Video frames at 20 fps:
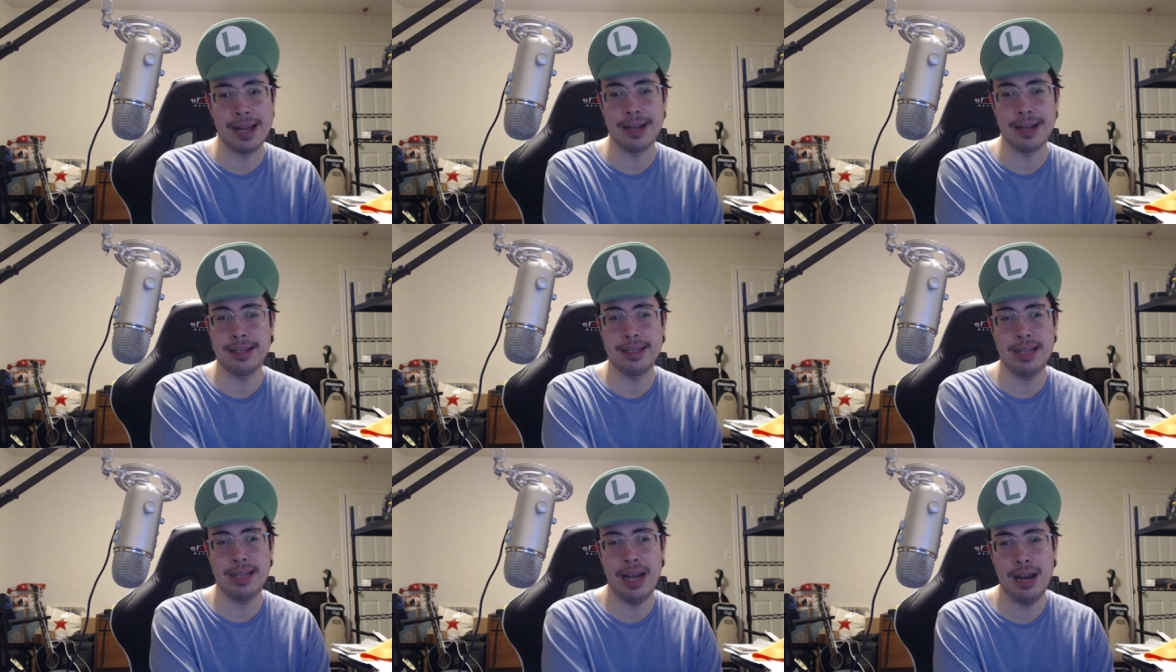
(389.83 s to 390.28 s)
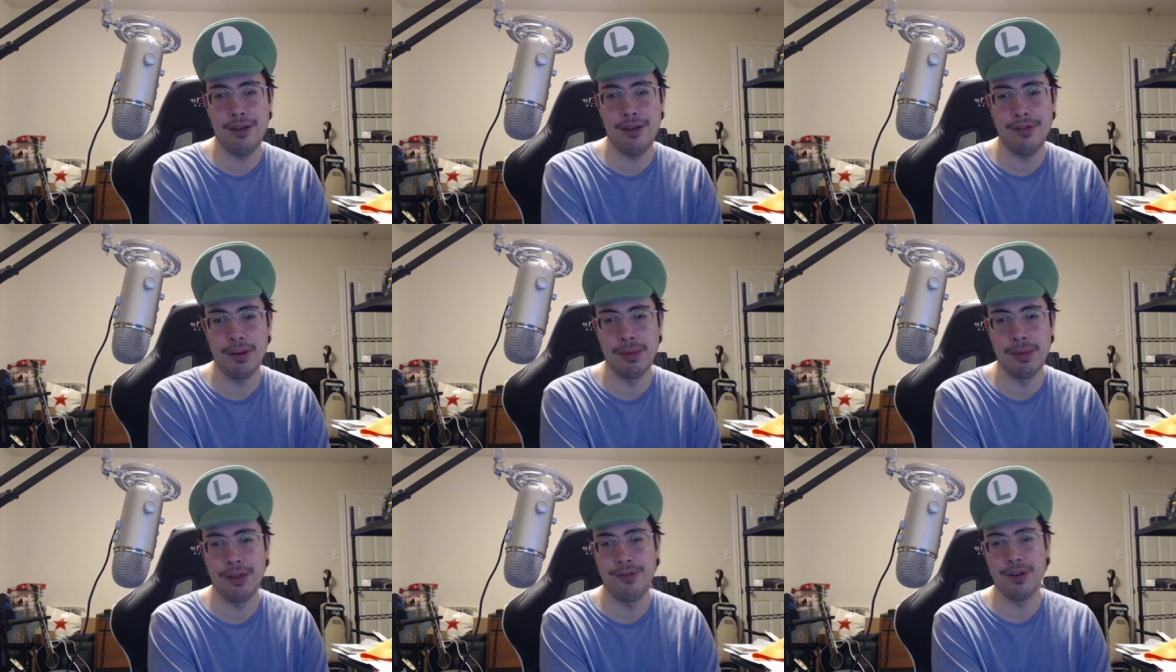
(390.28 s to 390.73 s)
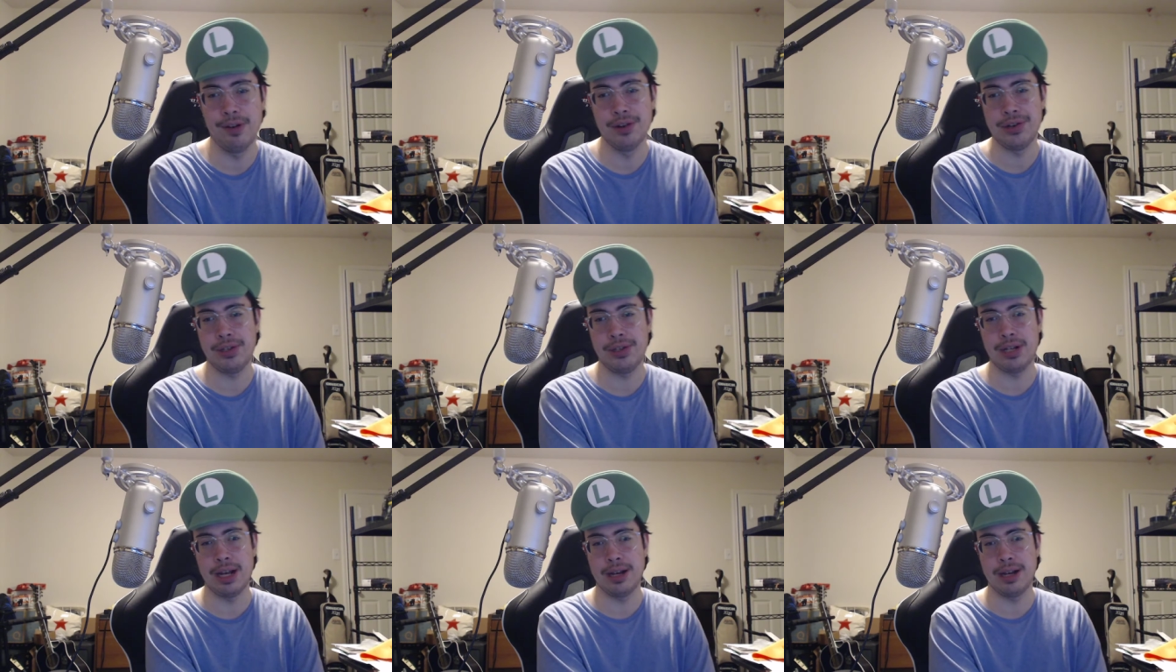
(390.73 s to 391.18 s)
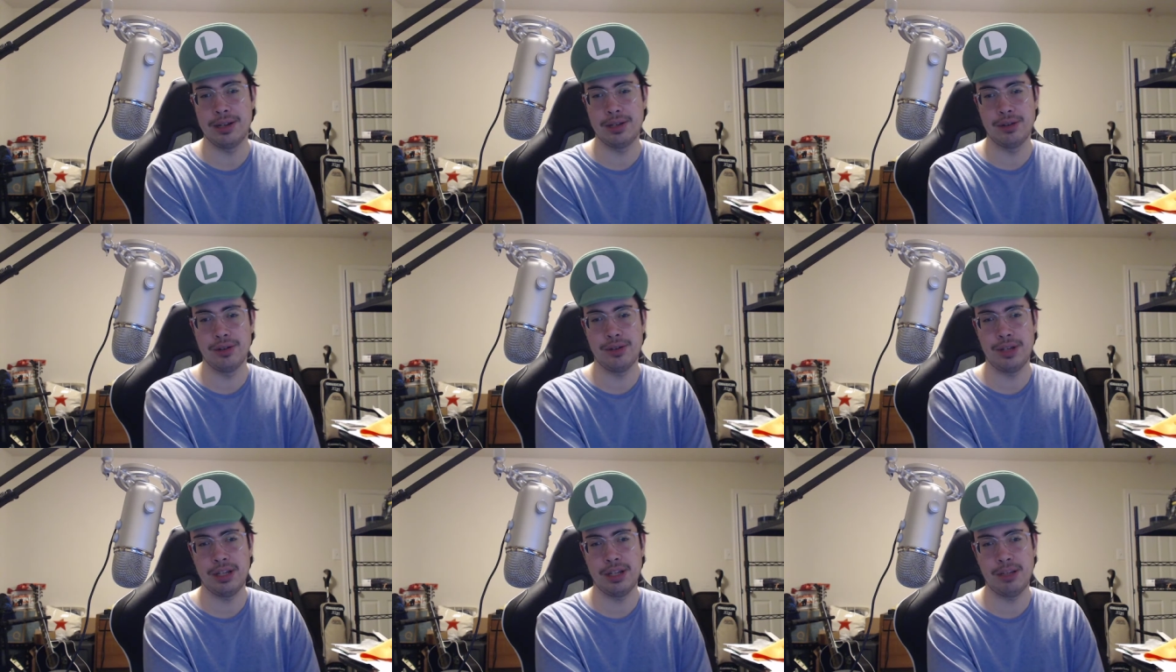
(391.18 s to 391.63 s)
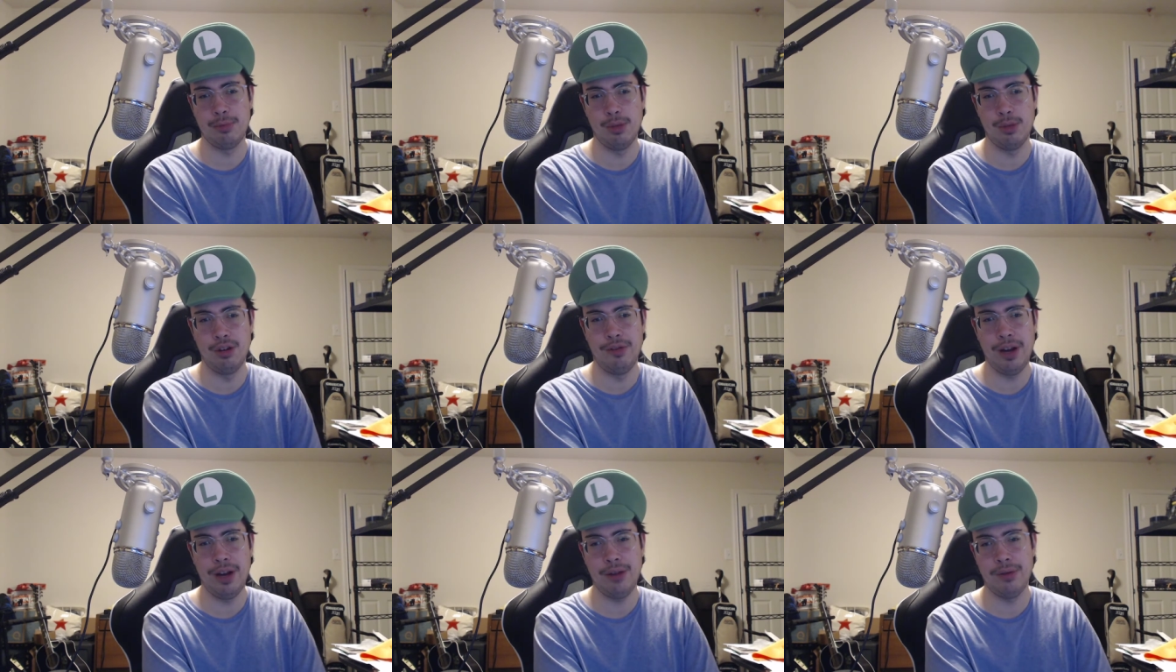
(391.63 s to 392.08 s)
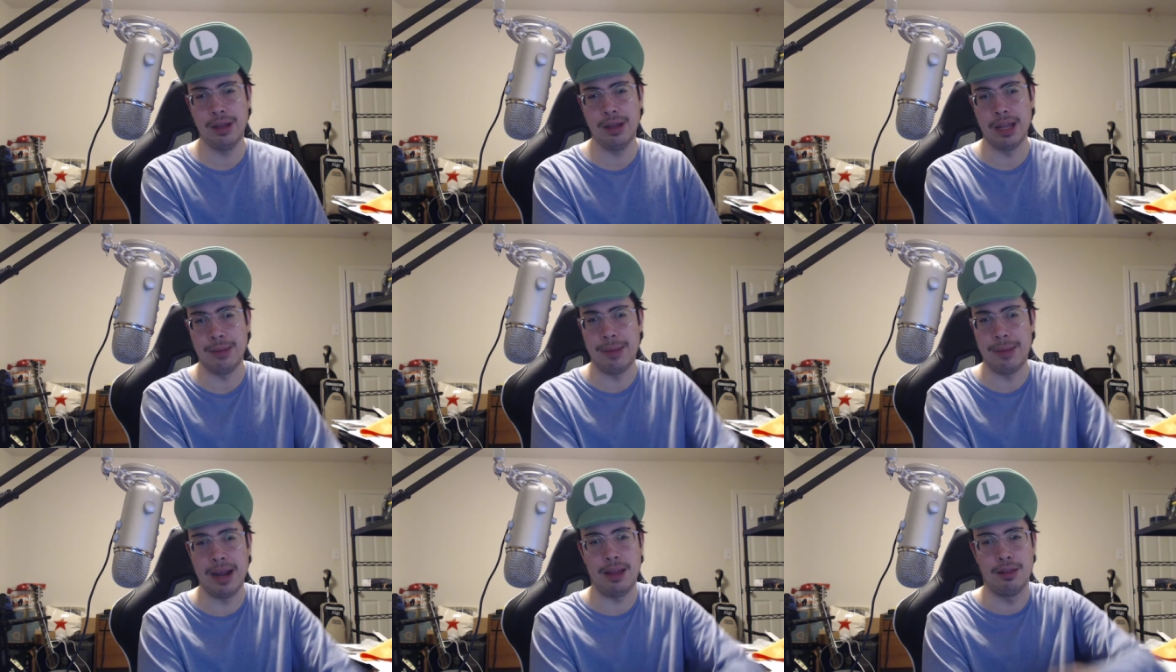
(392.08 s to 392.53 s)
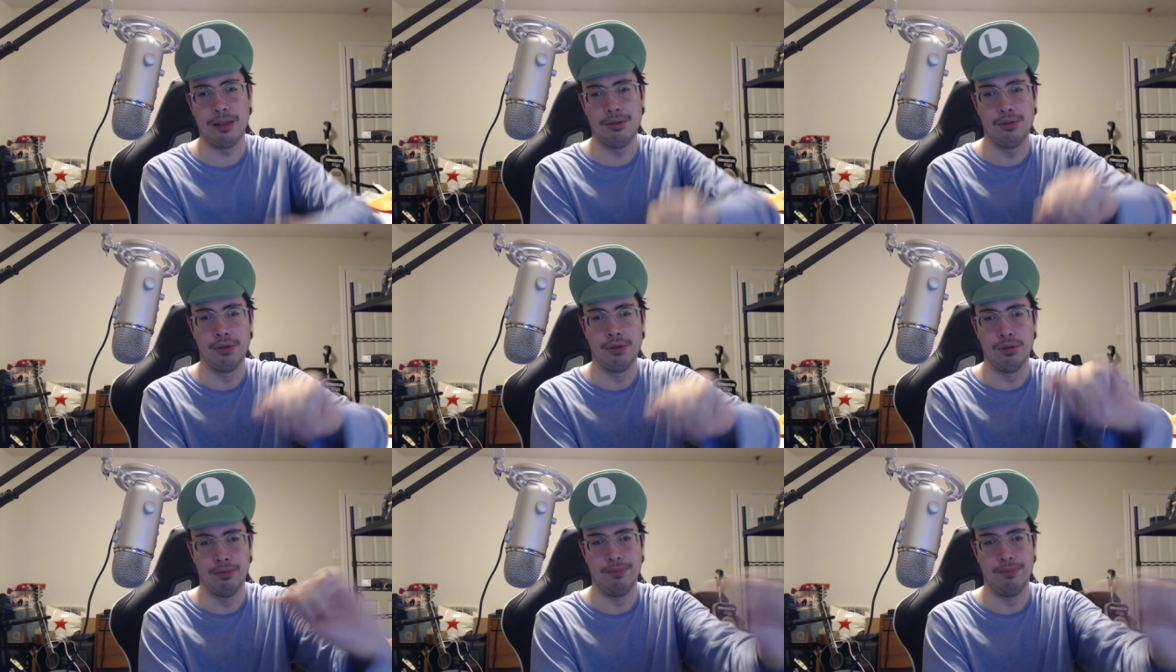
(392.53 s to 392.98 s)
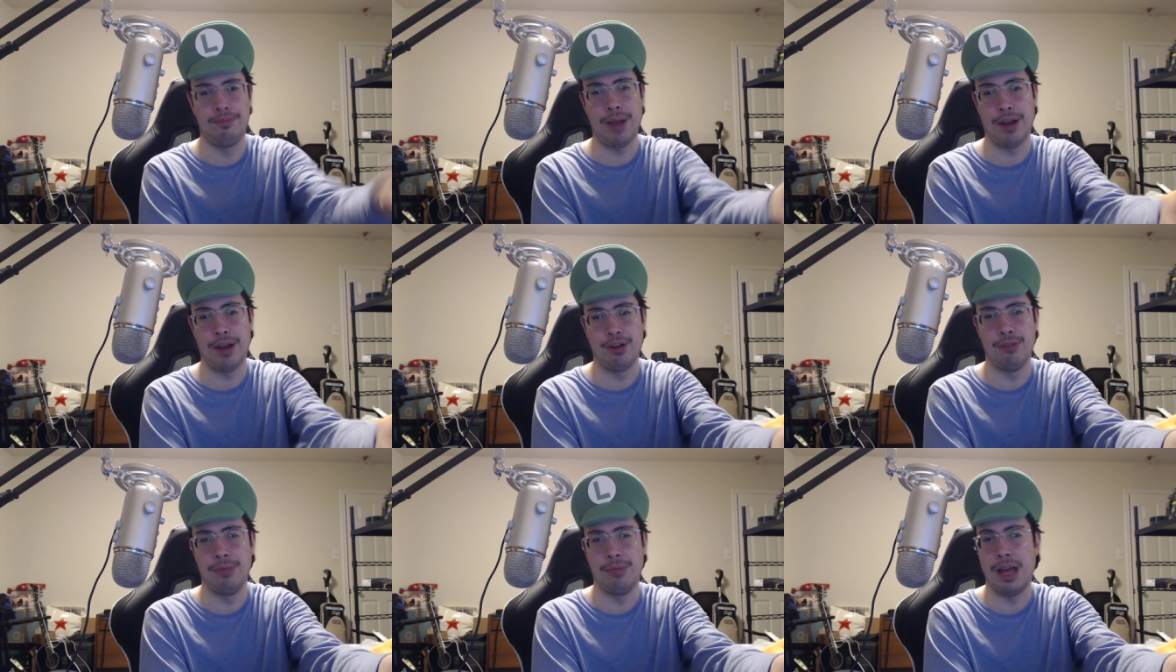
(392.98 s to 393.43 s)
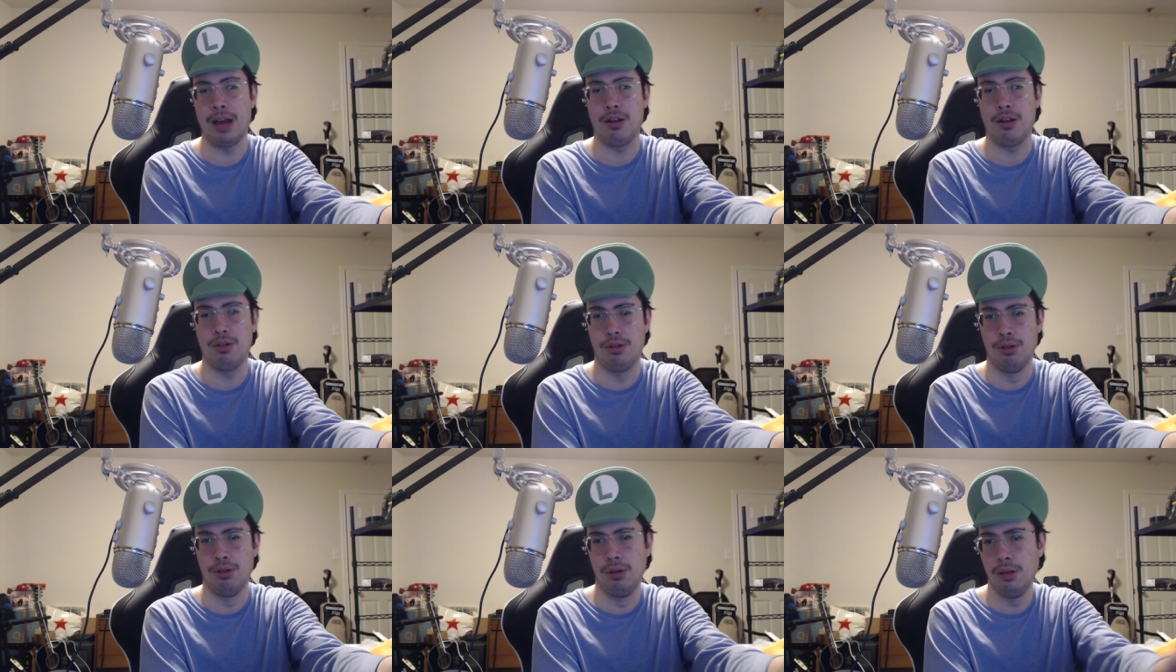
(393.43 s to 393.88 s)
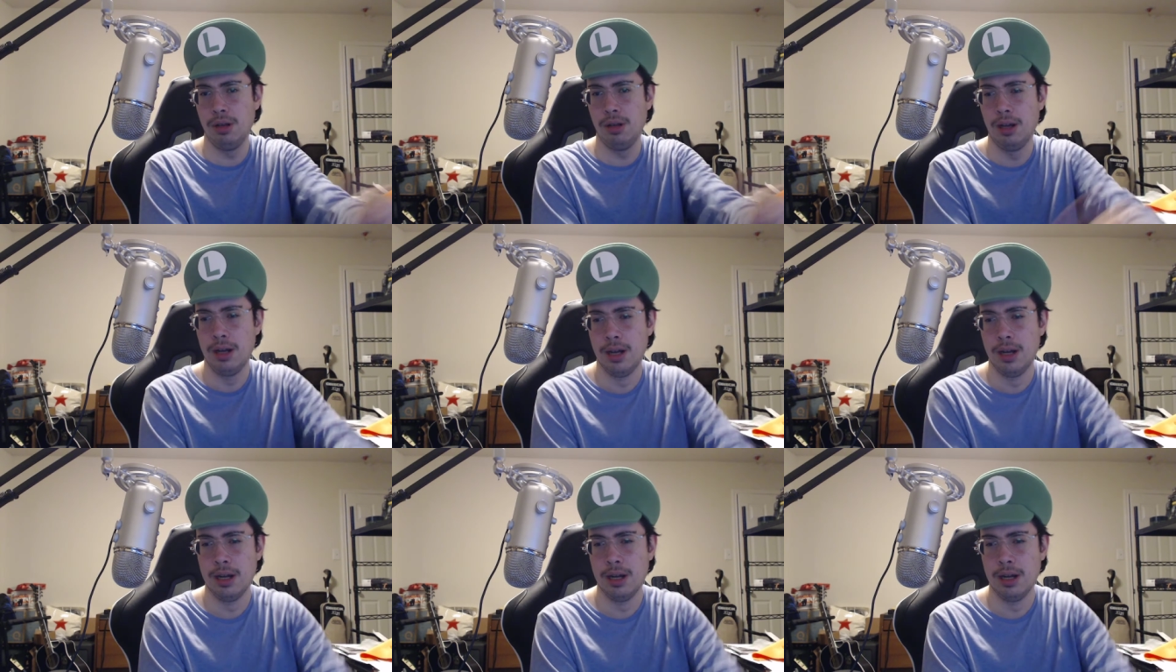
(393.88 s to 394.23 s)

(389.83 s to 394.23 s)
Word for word: scene from the first Exorcist movie when they make the bedroom that cold,